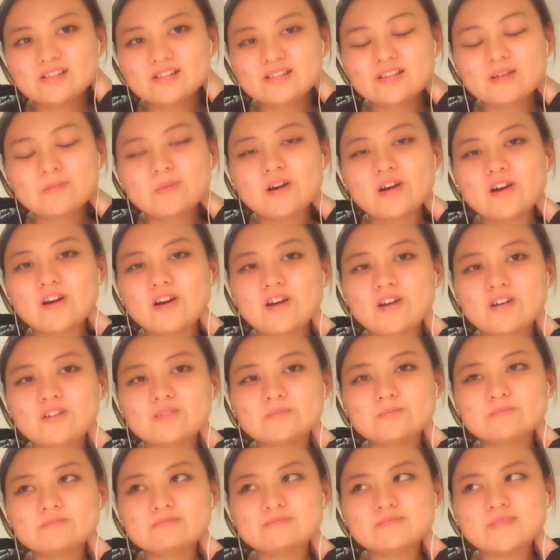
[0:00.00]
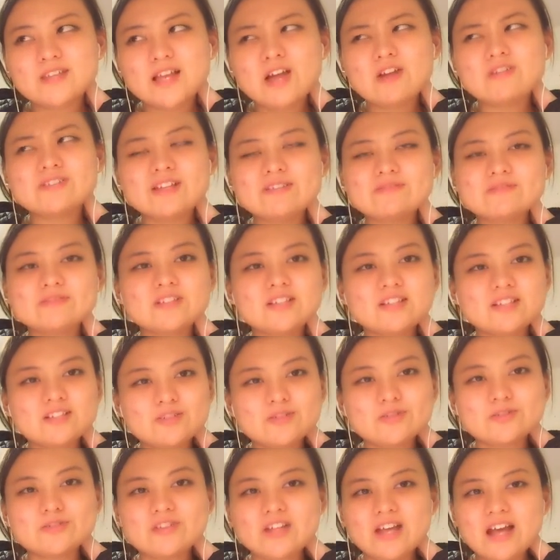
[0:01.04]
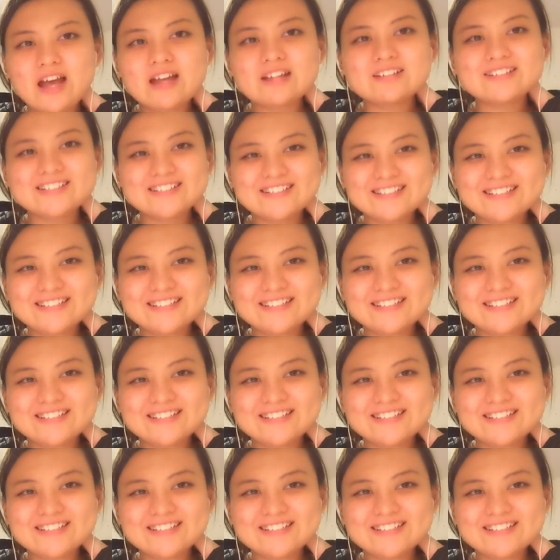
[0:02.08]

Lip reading: tomorrow. I'll definitely do that.